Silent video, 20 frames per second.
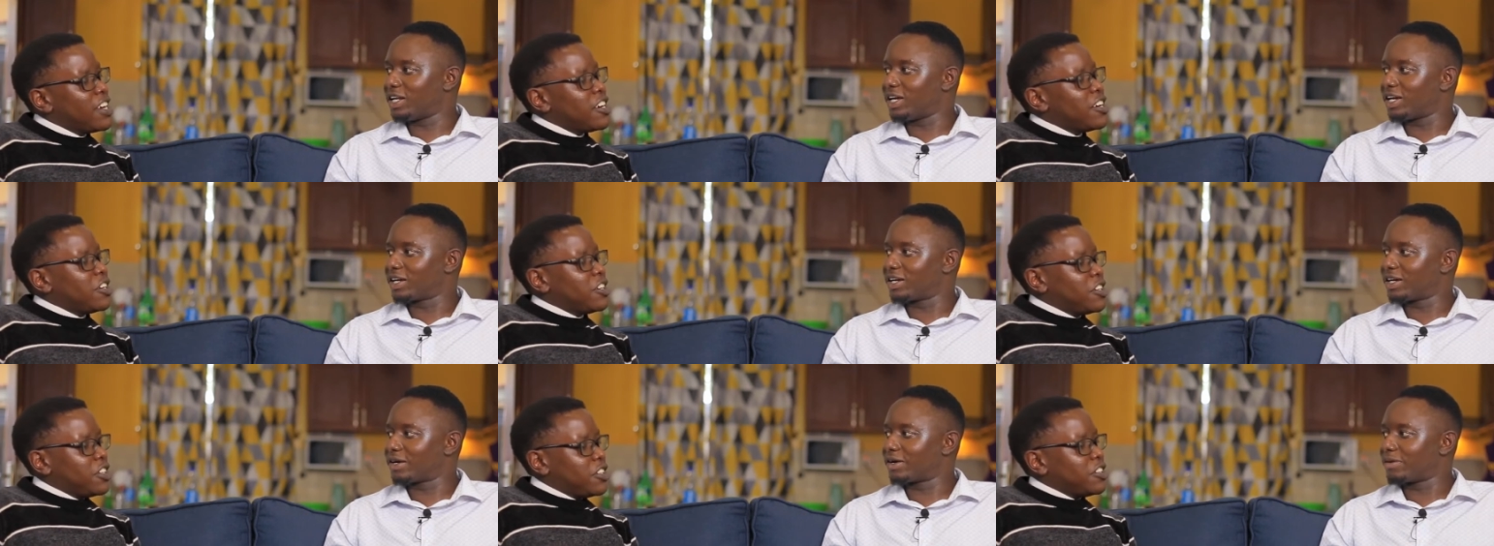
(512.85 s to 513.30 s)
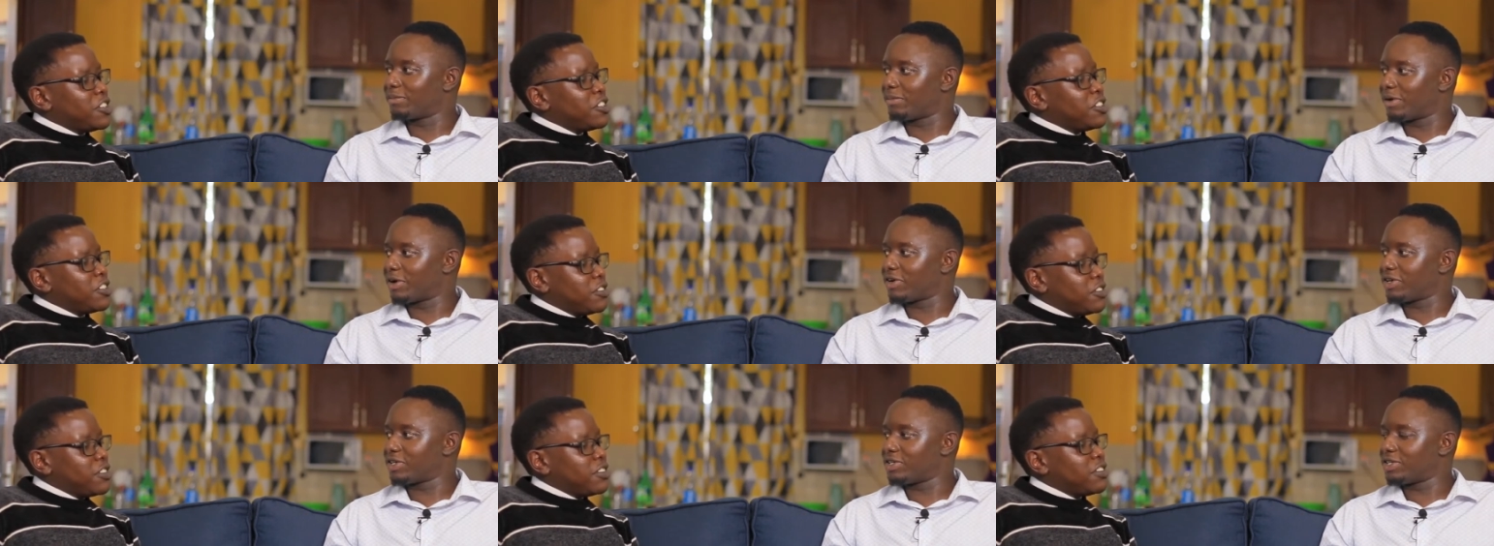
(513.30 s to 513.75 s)
Speaker 1: like
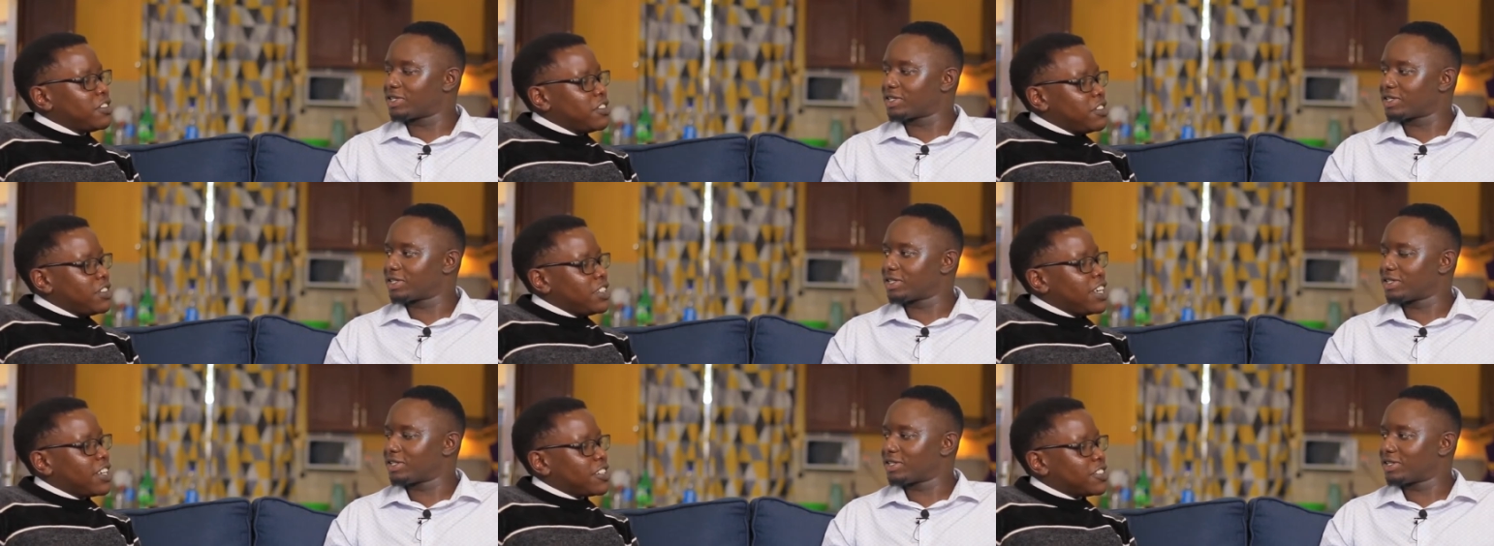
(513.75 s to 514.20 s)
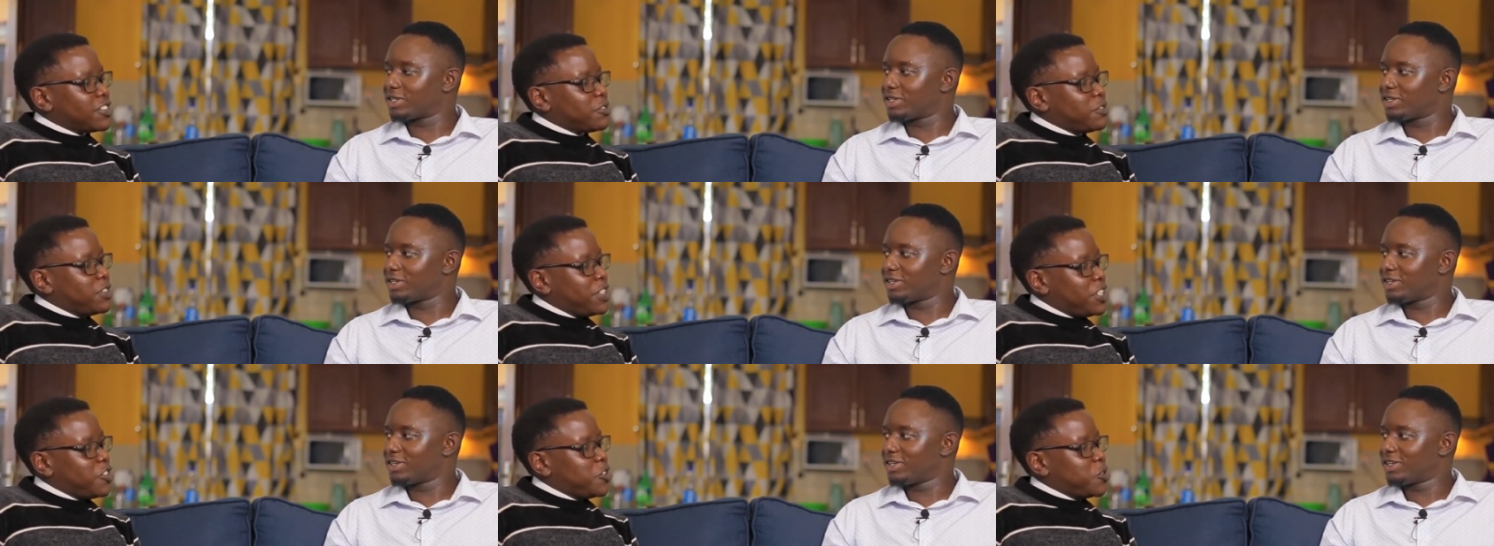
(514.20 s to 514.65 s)
marriage. Yes,
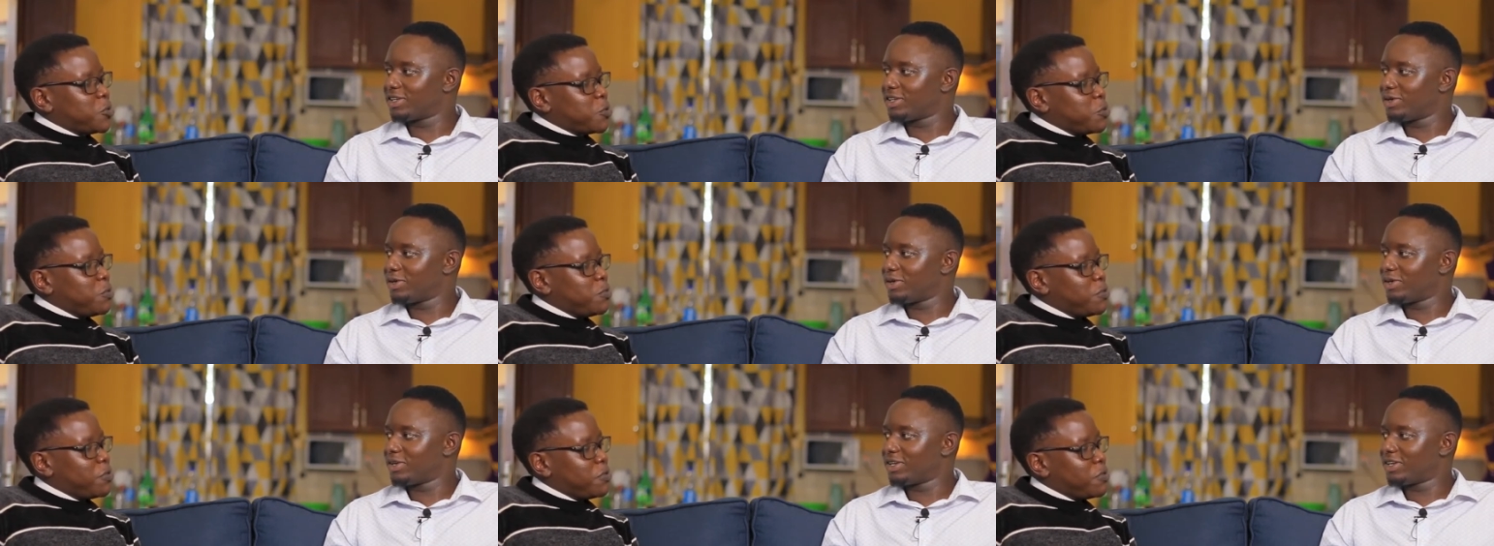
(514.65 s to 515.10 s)
they do.